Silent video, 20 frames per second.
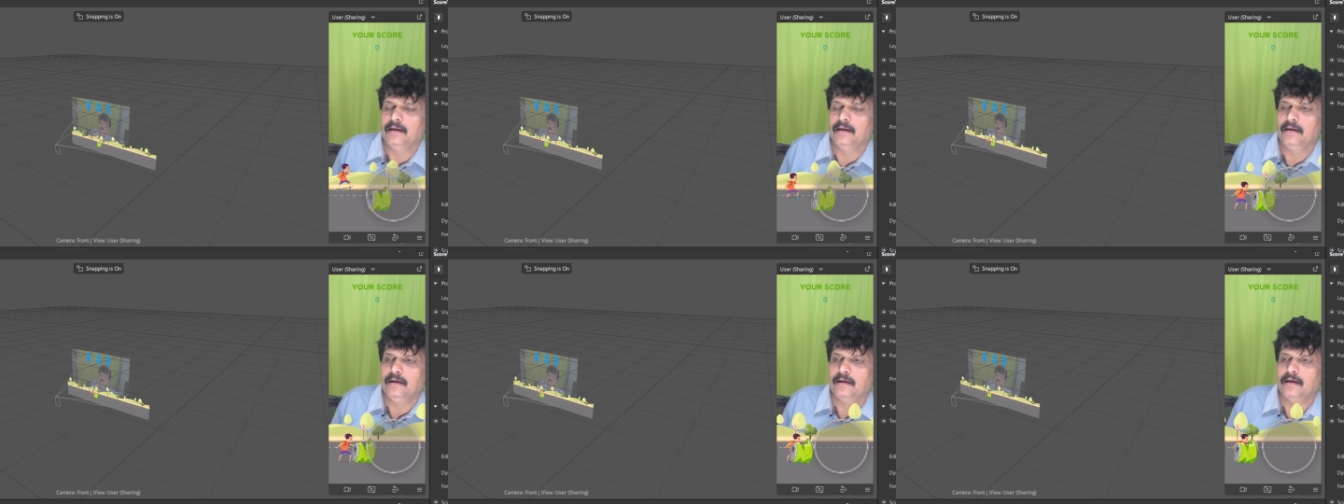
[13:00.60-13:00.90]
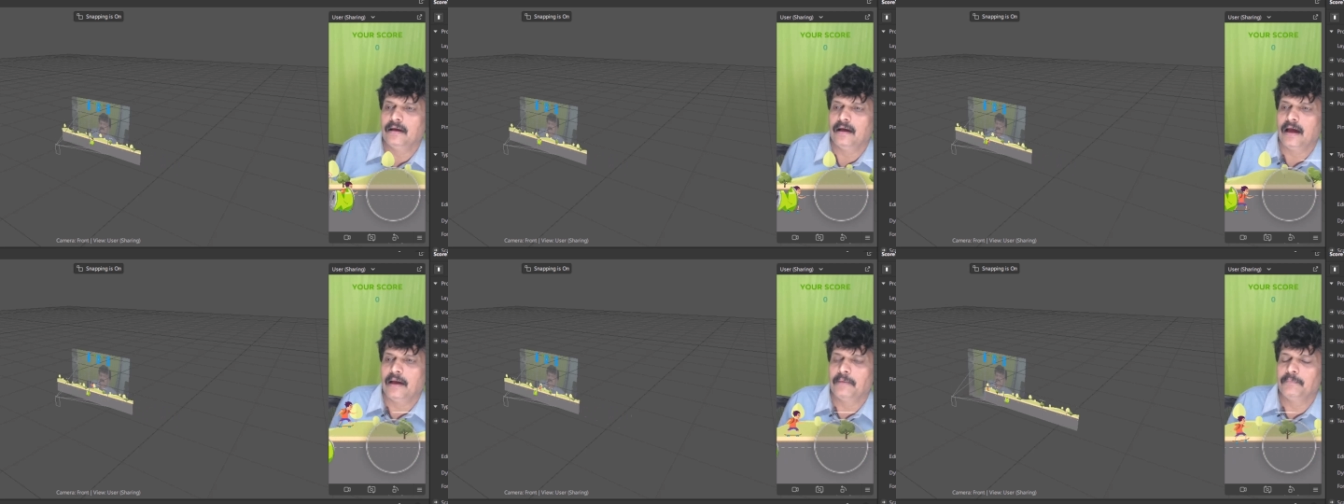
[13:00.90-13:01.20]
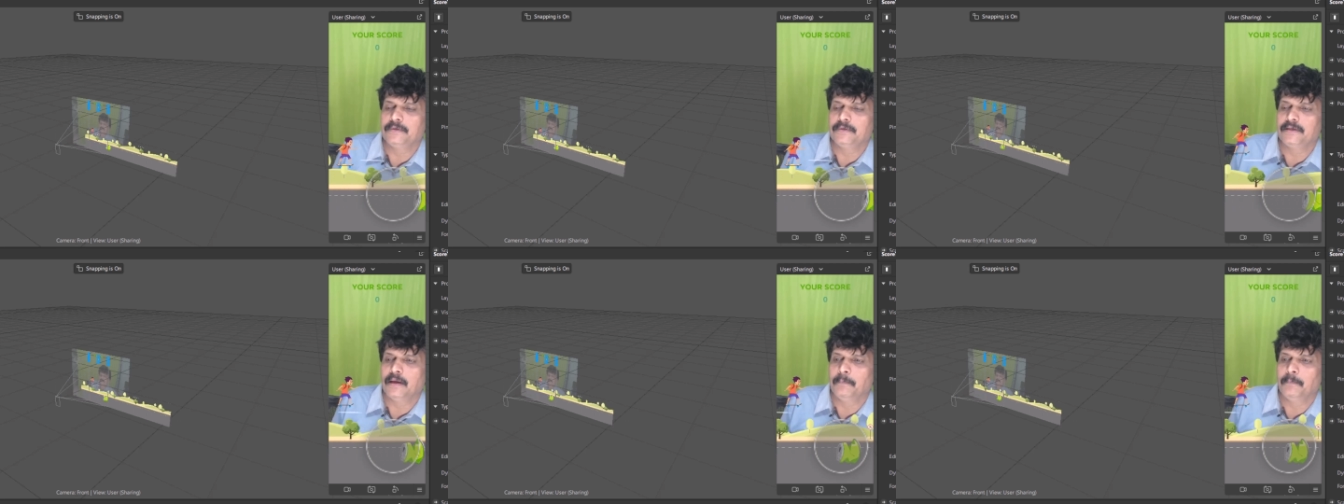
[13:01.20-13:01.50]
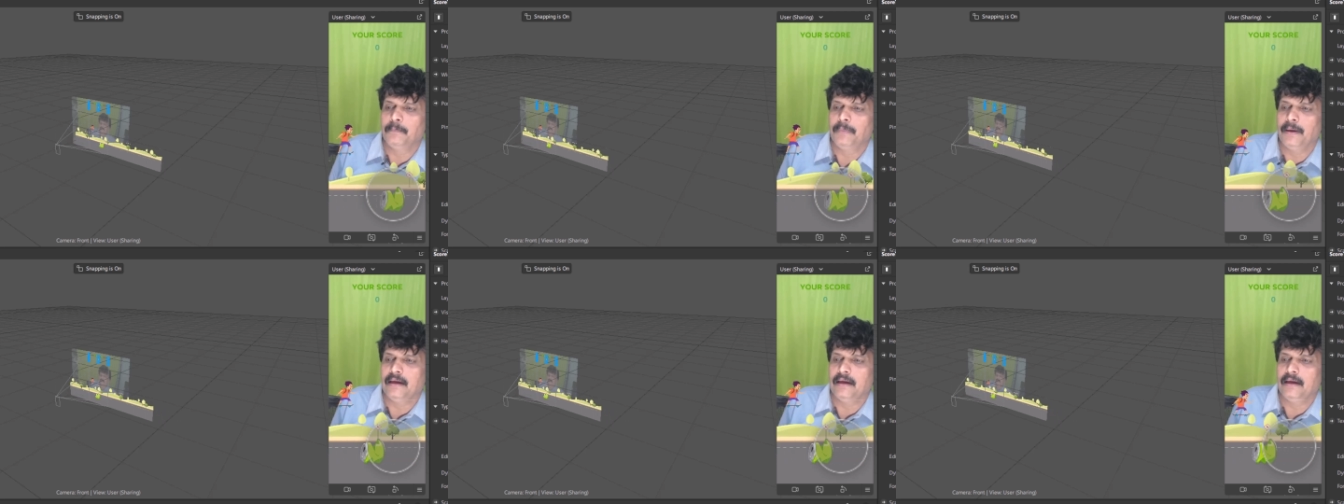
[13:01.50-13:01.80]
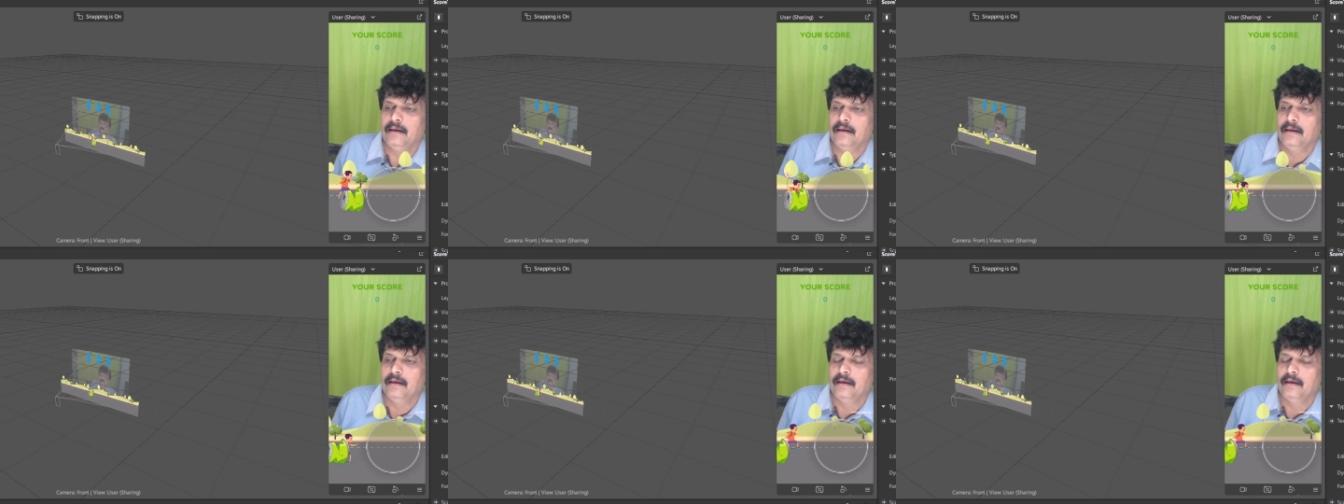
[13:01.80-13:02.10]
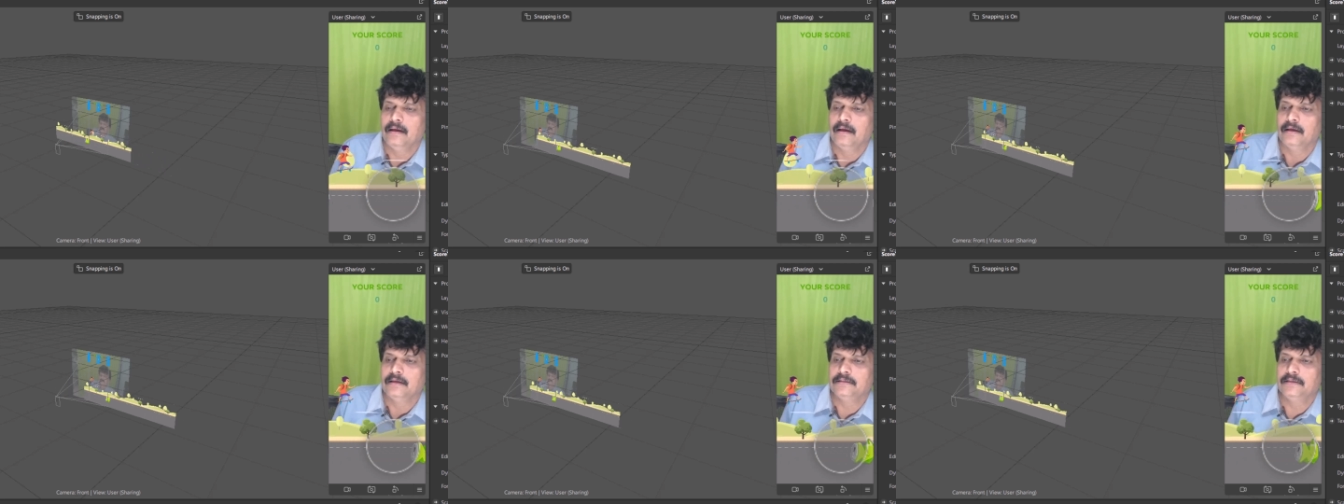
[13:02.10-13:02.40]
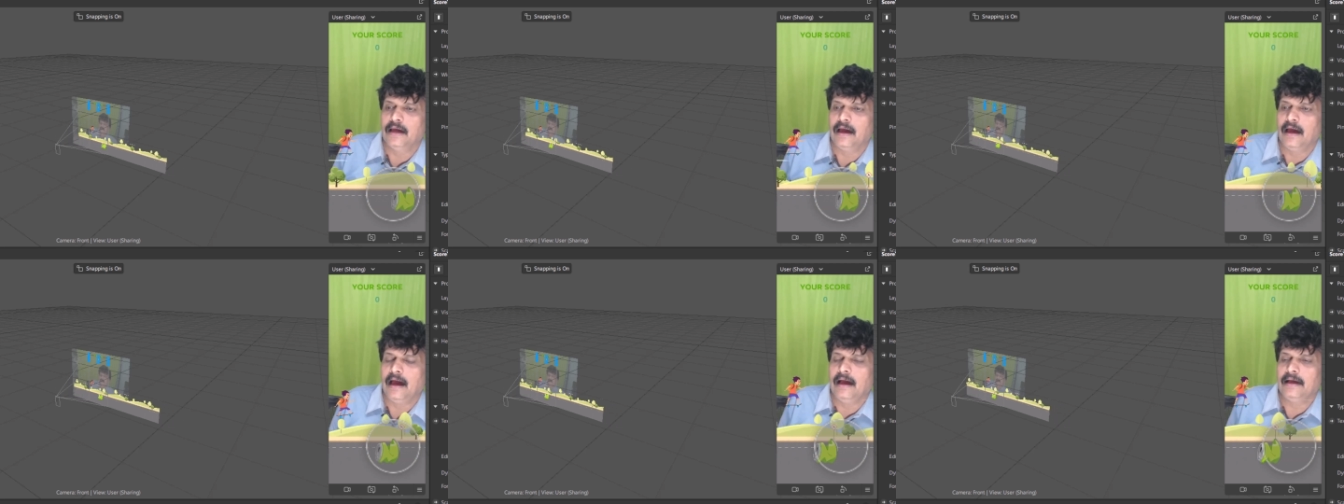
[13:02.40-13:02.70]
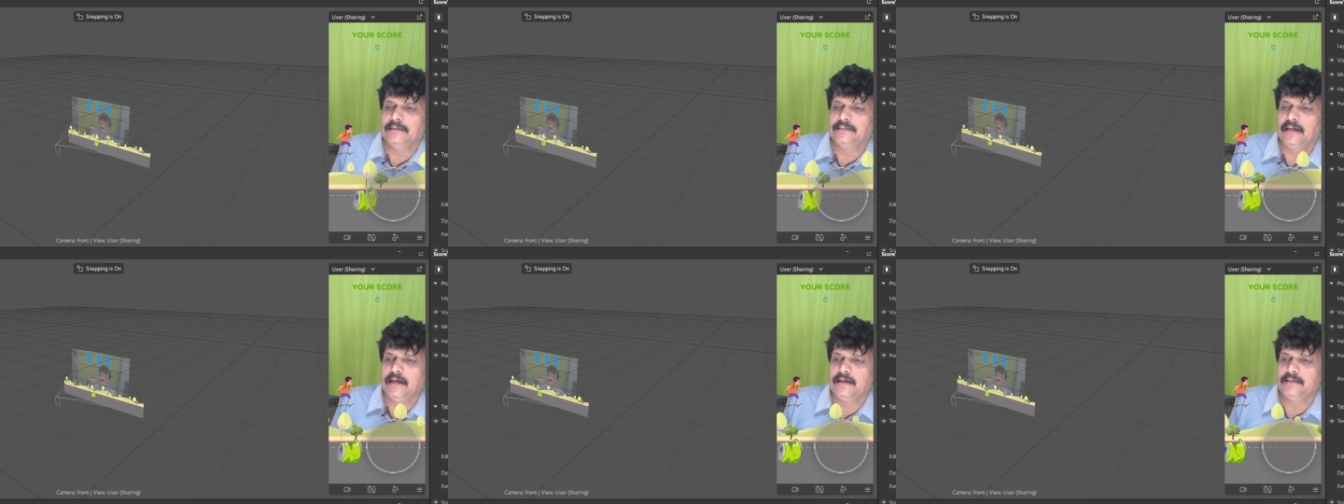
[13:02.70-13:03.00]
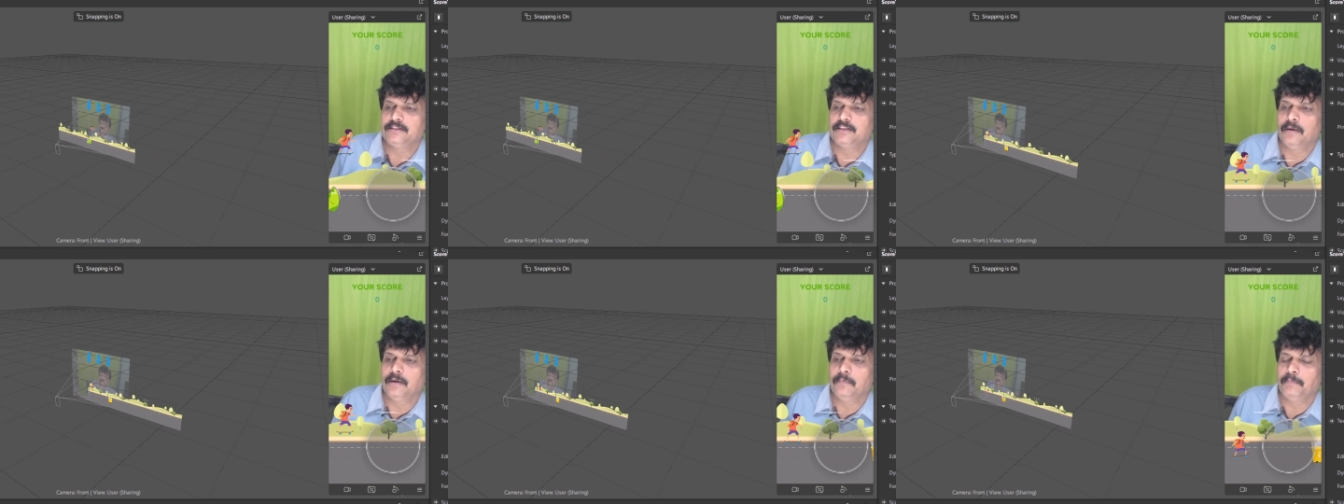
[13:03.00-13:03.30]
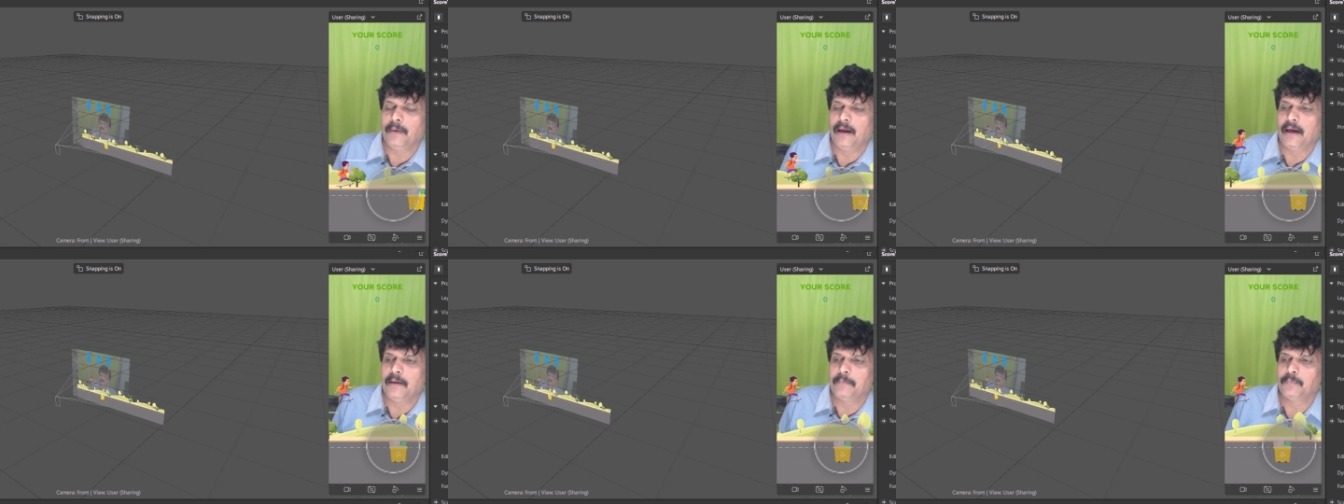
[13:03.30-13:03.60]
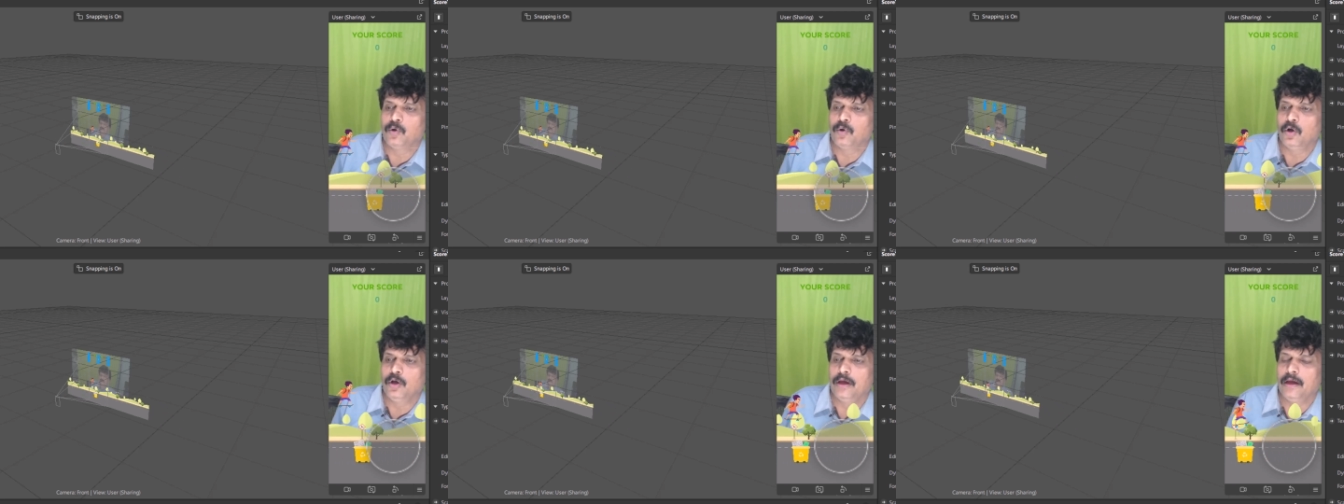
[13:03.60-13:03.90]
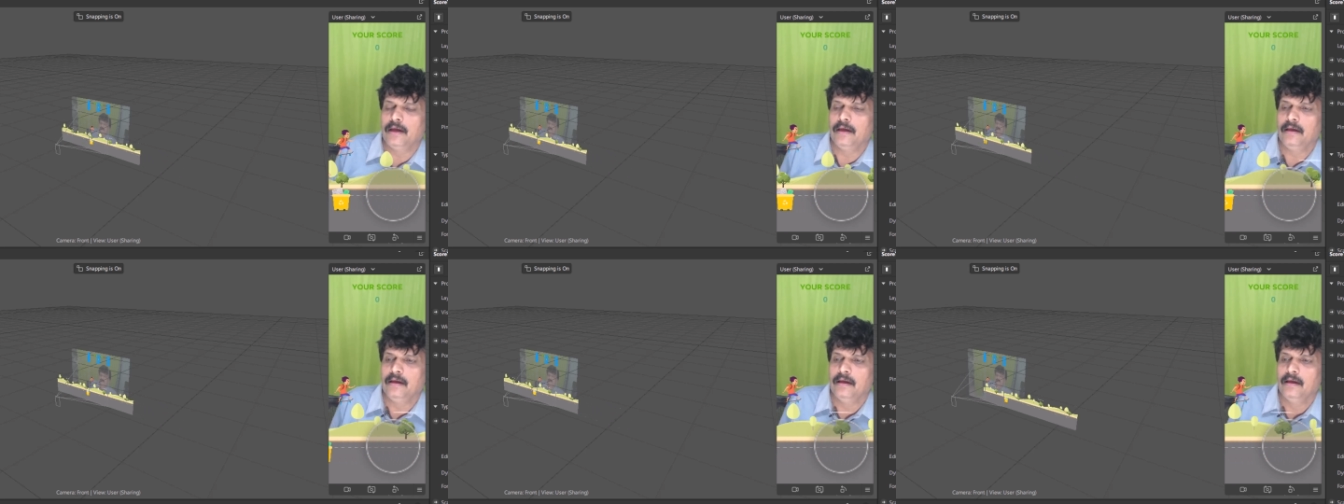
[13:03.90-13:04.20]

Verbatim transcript: I am jumping. Say, as I jump, I am going.